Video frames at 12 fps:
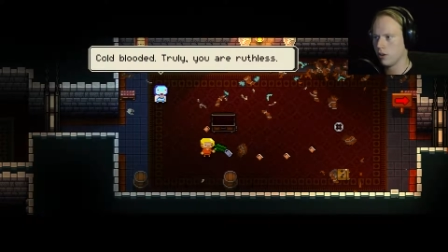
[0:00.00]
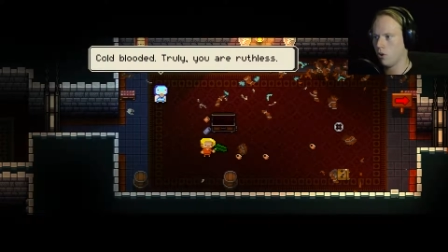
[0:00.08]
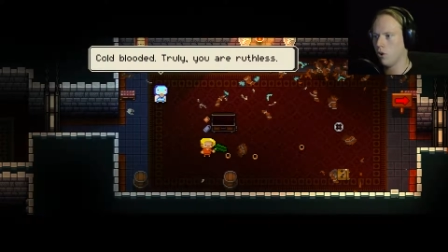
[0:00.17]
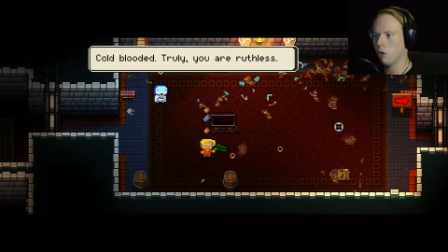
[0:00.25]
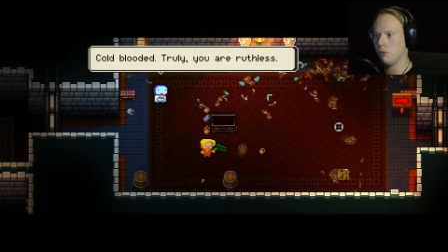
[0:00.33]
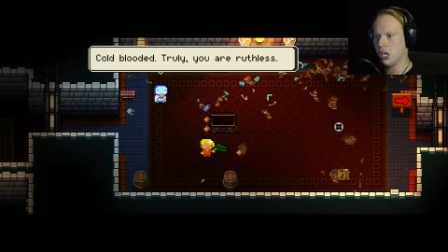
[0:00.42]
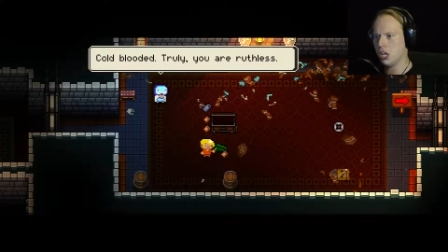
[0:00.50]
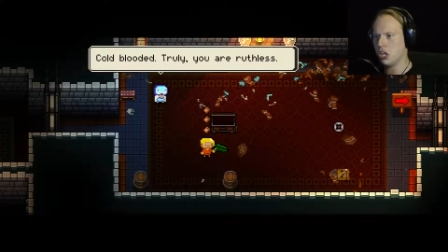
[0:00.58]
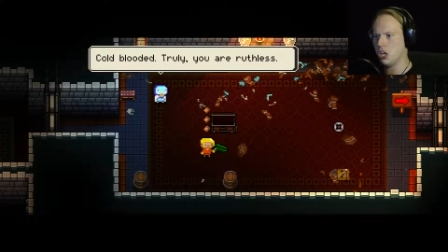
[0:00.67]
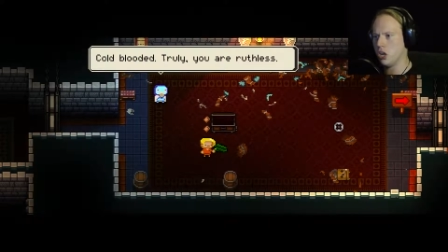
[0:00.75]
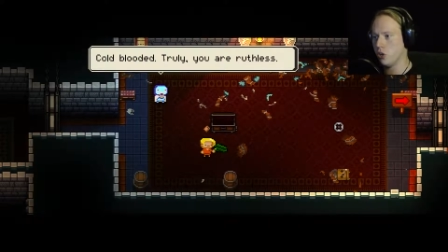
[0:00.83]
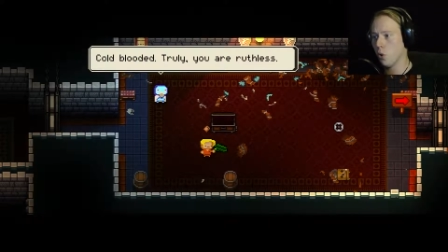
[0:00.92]

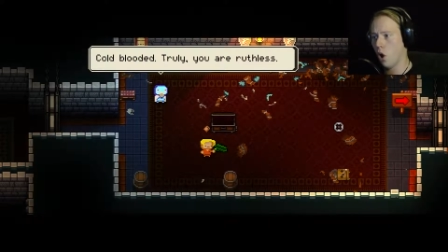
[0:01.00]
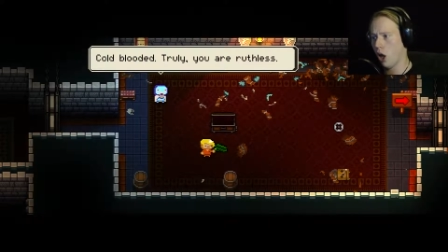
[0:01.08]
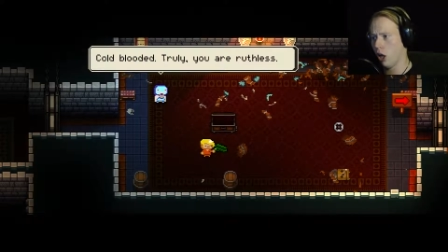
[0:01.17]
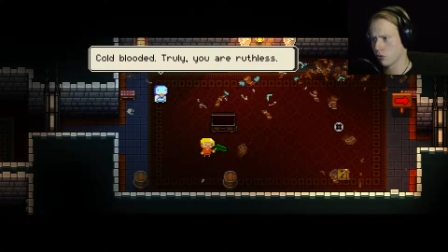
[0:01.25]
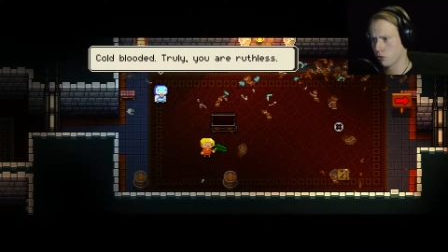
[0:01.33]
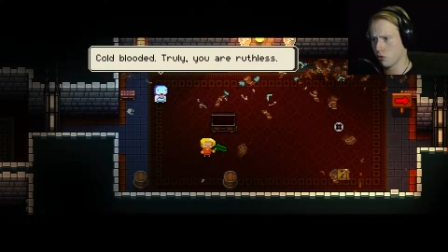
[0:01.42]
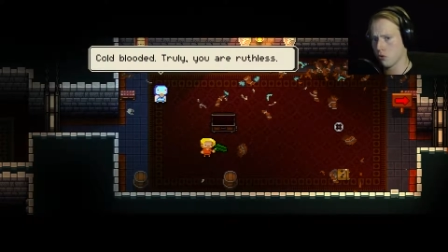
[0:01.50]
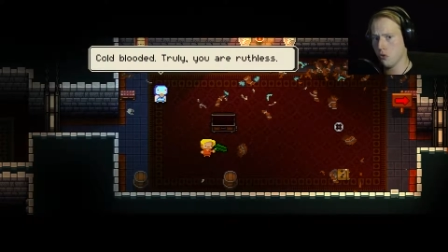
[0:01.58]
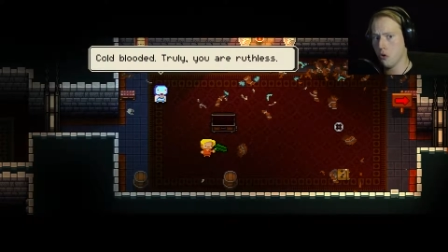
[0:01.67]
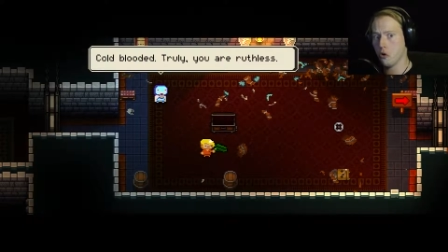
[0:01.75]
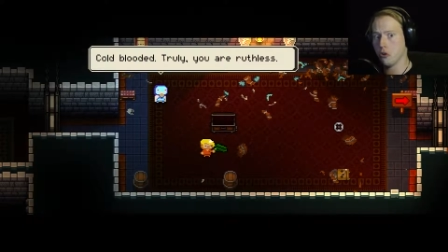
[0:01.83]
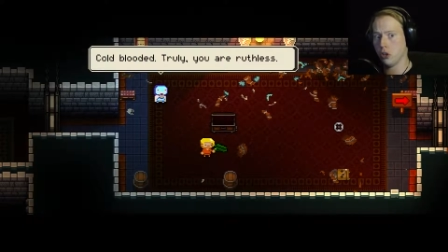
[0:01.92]
Cold-blooded, you are
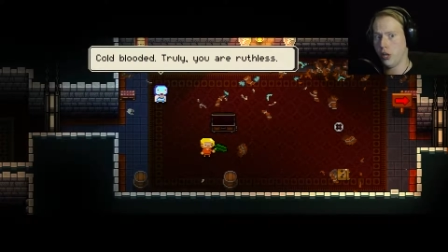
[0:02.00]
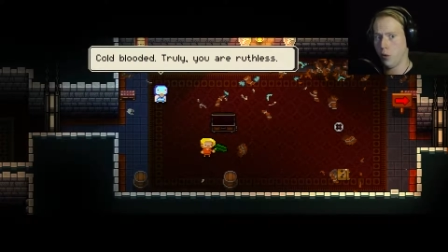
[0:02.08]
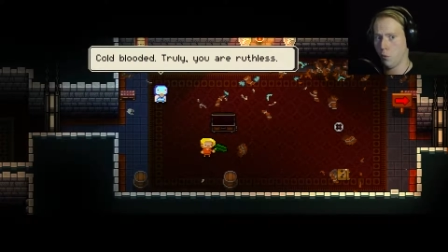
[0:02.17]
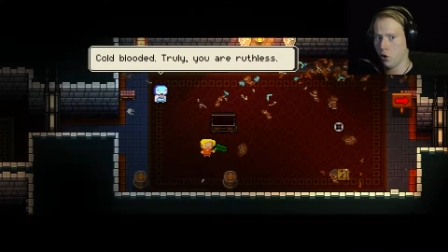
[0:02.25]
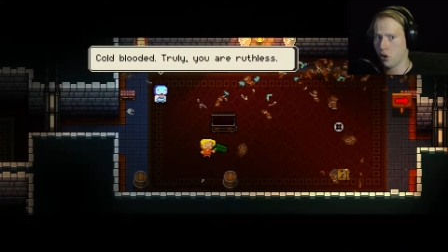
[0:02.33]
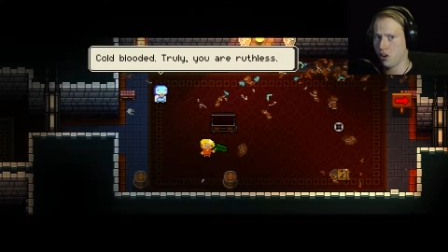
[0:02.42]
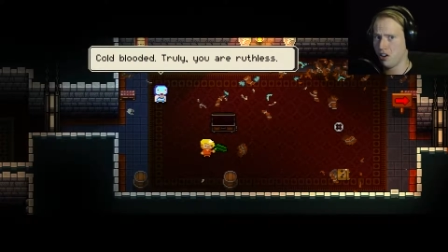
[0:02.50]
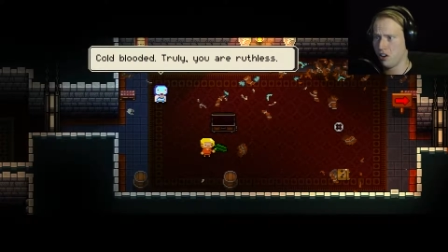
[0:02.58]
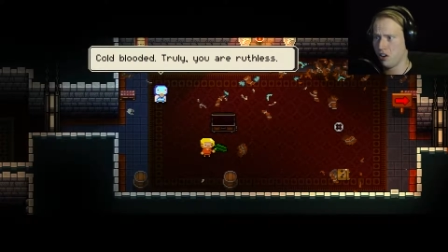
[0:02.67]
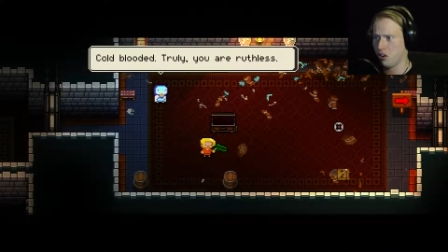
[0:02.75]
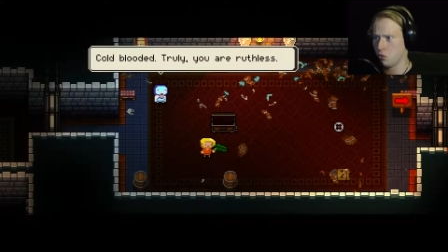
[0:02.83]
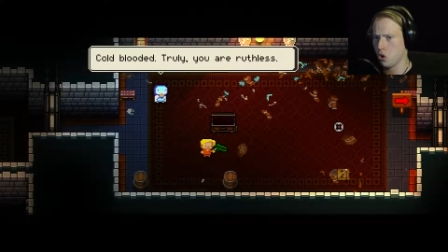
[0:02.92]
truly
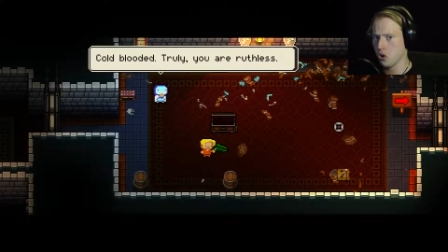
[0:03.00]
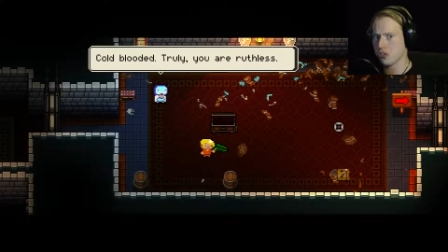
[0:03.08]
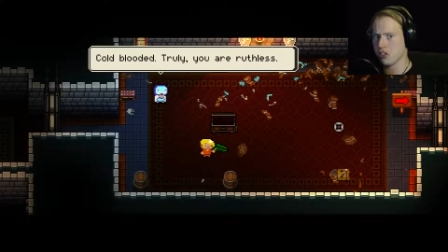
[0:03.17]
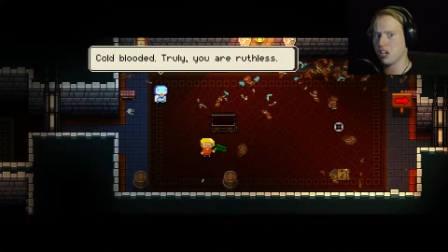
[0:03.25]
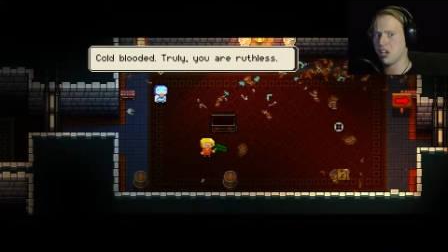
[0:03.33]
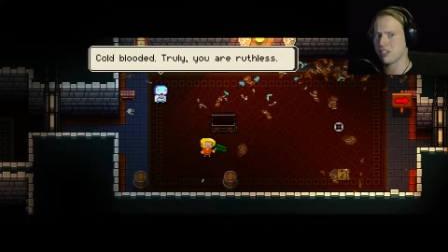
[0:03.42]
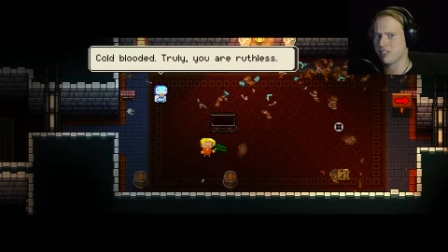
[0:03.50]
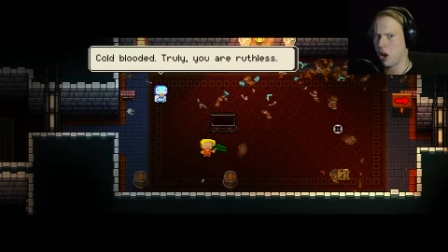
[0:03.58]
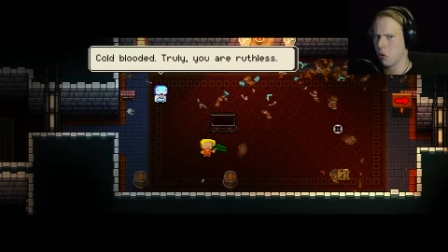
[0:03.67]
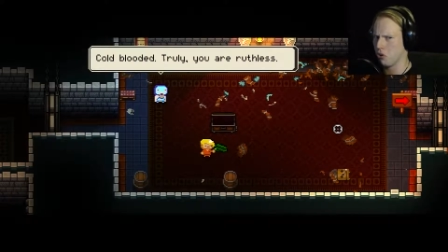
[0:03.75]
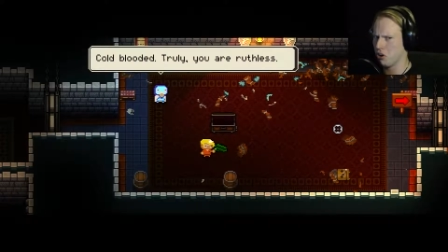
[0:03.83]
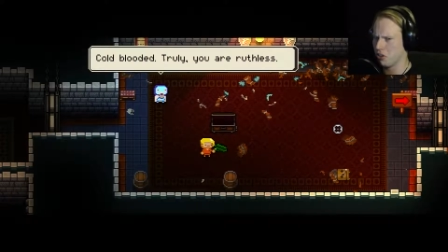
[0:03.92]
ruthless,
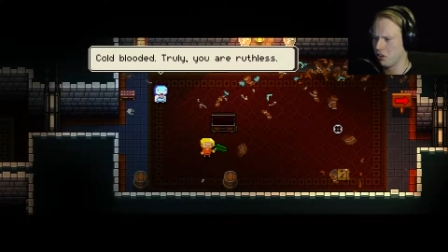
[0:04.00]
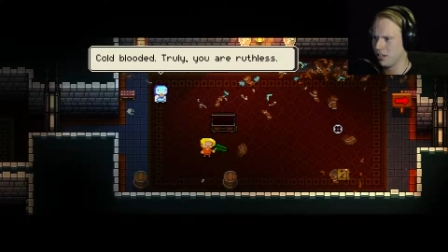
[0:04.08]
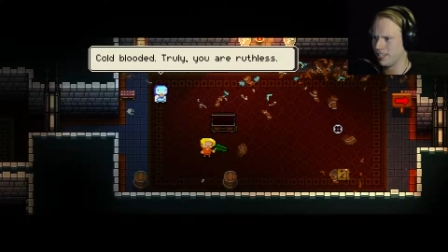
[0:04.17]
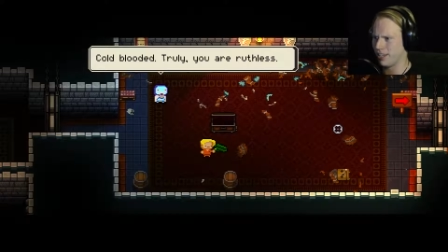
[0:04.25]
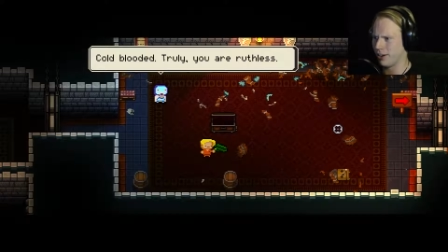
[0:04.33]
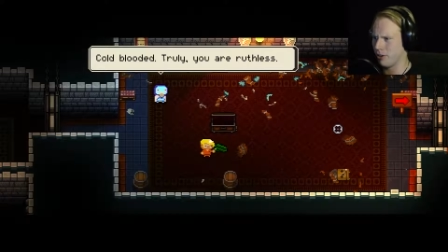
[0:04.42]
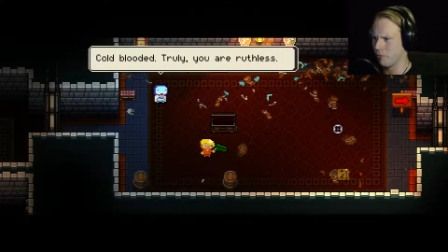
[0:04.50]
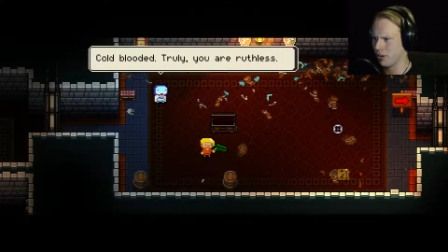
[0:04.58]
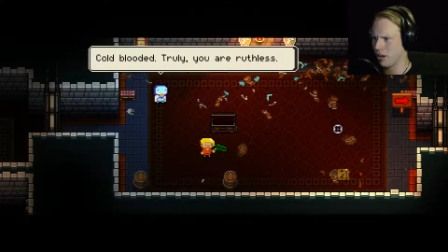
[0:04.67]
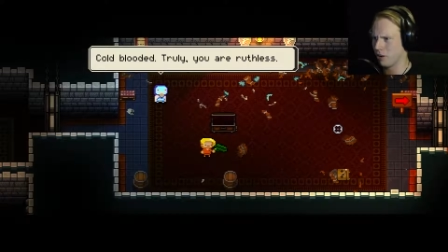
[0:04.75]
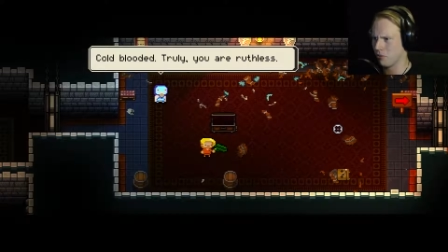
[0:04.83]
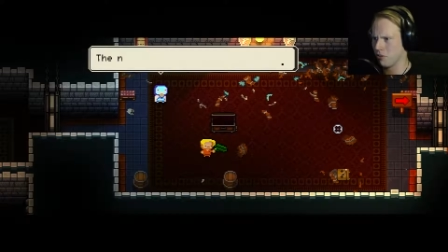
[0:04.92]
not worthless. I hope we're
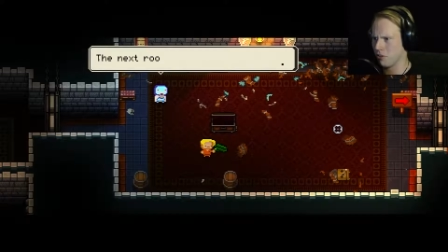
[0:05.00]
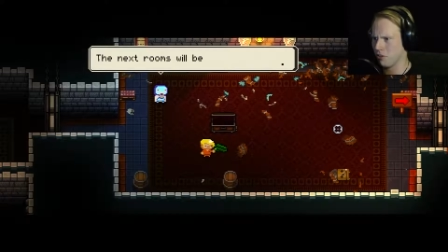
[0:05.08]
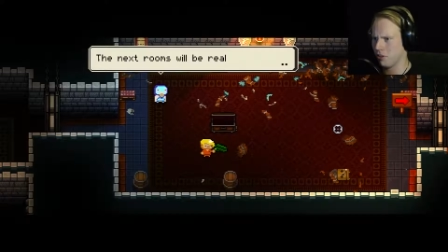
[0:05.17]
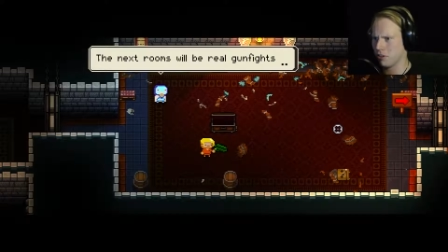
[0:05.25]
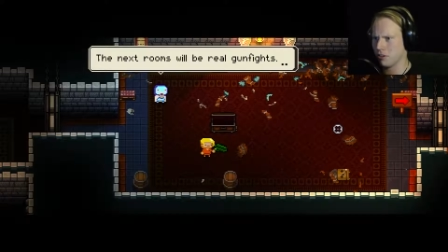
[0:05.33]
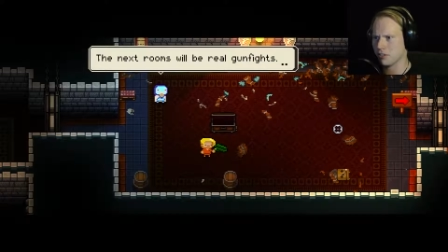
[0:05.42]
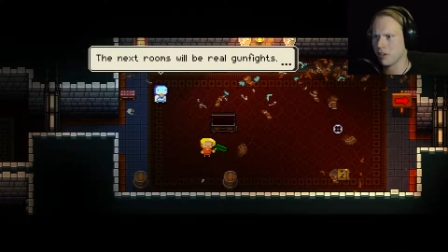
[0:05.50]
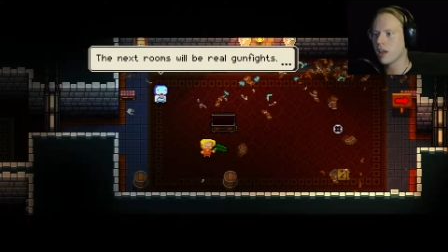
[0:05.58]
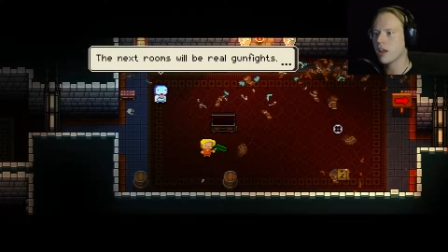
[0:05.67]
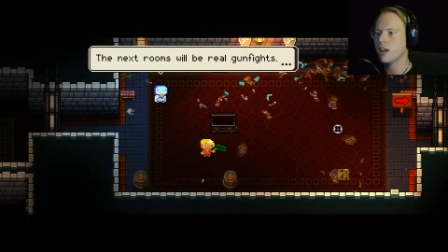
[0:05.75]
not worthless.